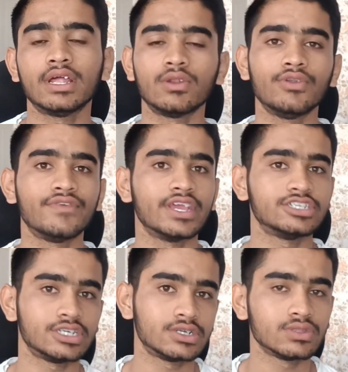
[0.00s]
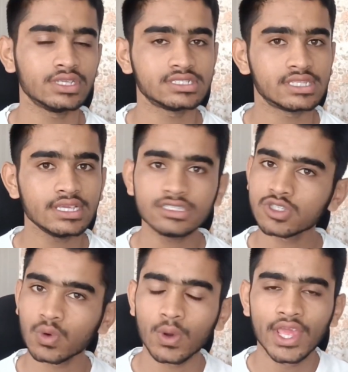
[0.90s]
that notification to this thing.
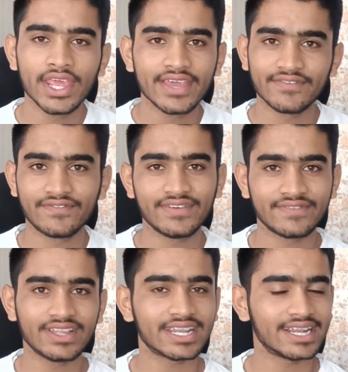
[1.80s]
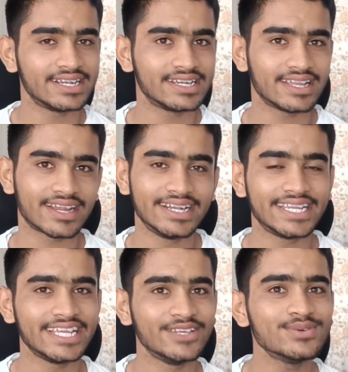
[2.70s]
So if the trend
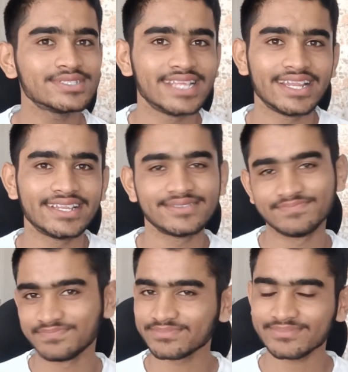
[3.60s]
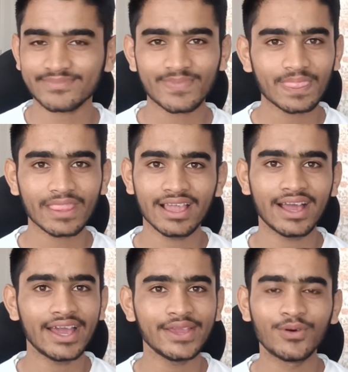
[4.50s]
continues, then
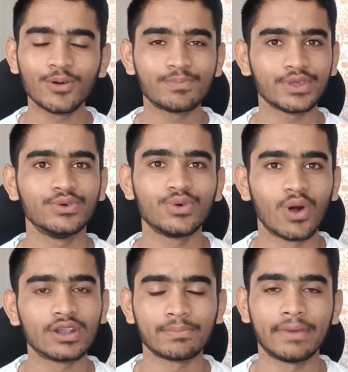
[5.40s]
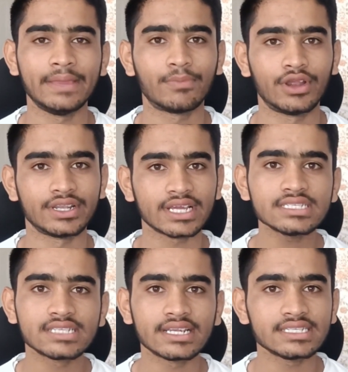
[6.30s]
I hope you got my point,
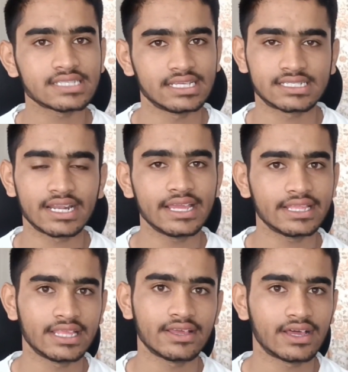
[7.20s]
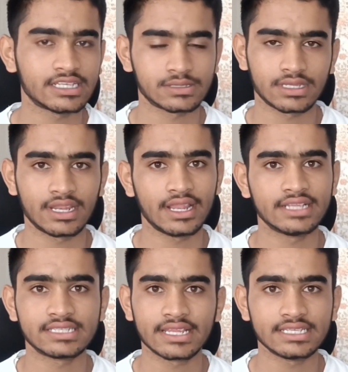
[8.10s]
guys. That is, yesterday the
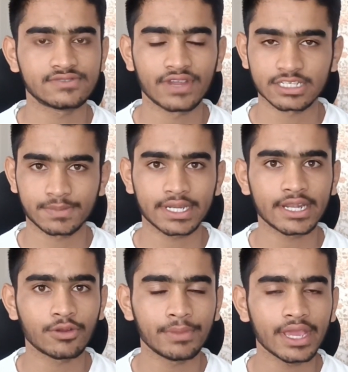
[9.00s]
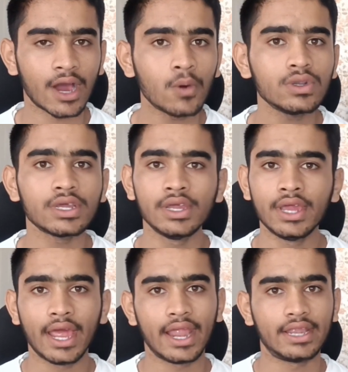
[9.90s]
answer keys were expected to be out,
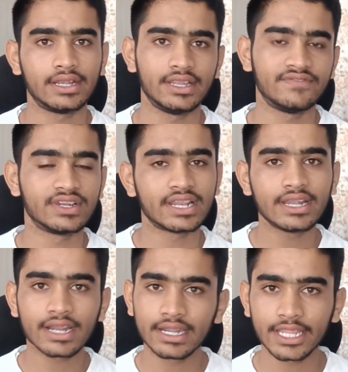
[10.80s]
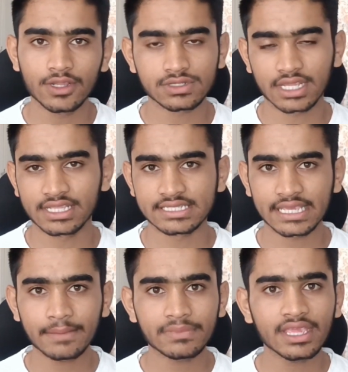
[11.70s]
and if the trend continues like the
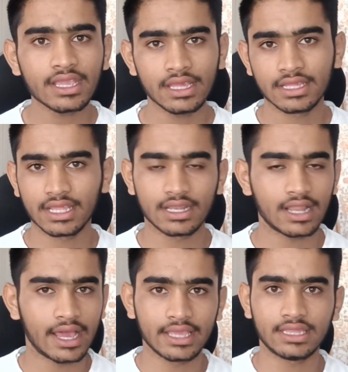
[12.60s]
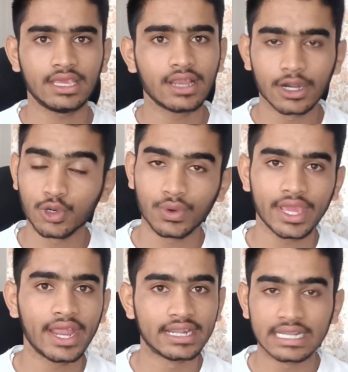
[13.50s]
same thing, then I think
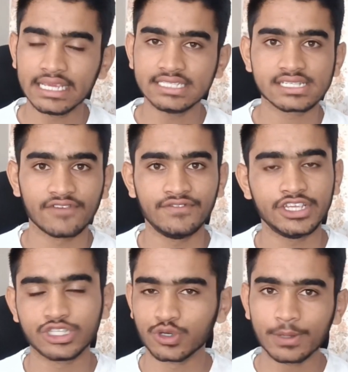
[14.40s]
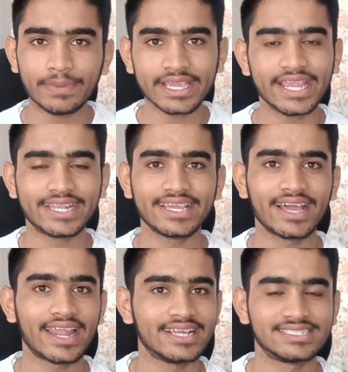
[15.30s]
today at least we should be getting
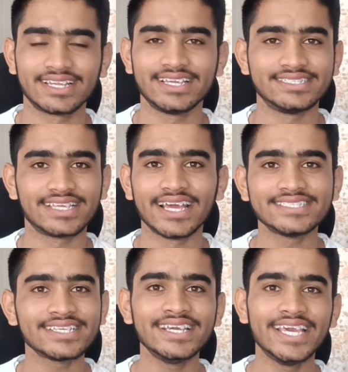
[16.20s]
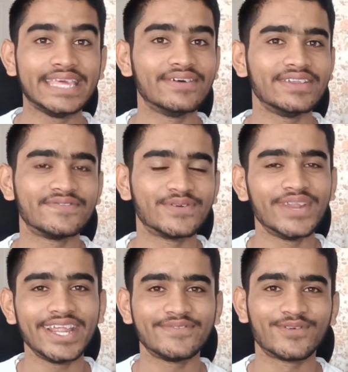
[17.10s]
our answer keys, guys. Even if
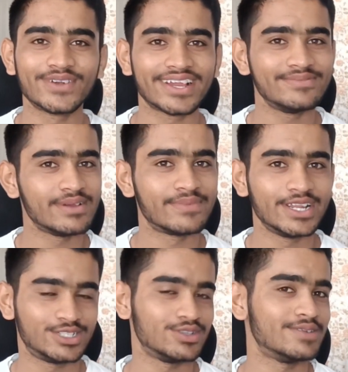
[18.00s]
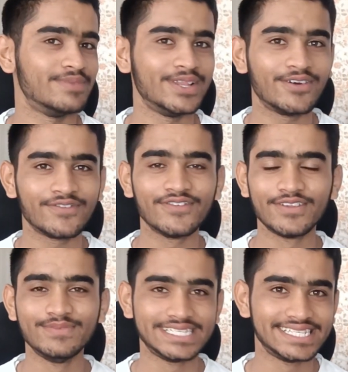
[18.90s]
today it won't come, I'm pretty sure that many of you
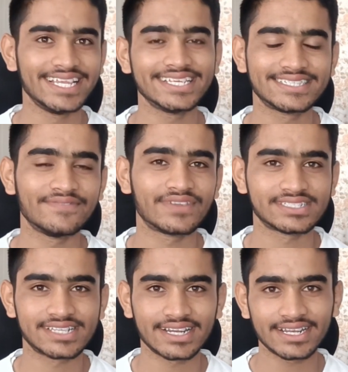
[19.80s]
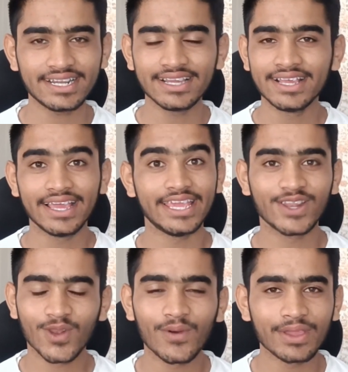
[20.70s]
will be seriously frustrated,
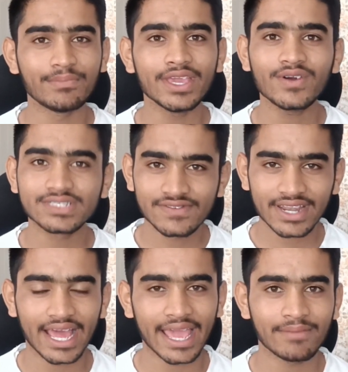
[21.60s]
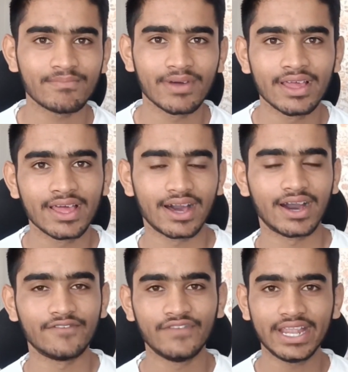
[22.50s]
including me, because even I am
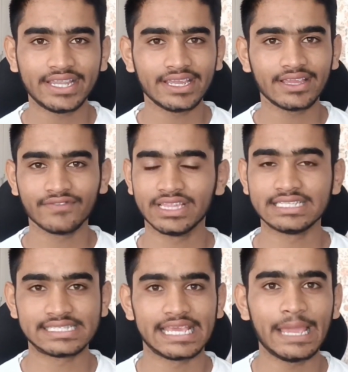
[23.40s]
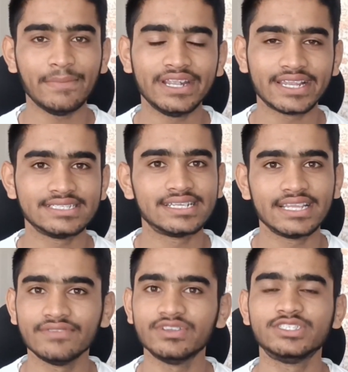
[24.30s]
waiting with the same
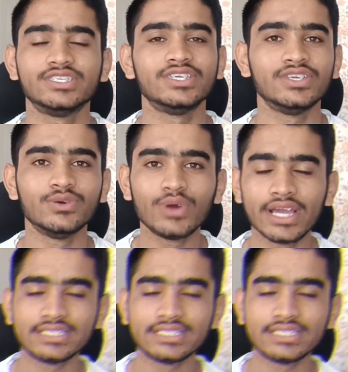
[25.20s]
intensity in which you